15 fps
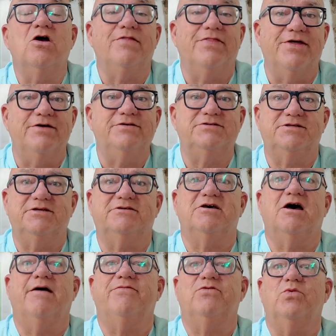Those are the
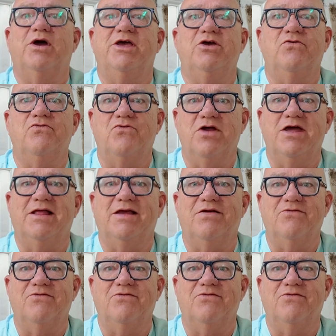times where you really,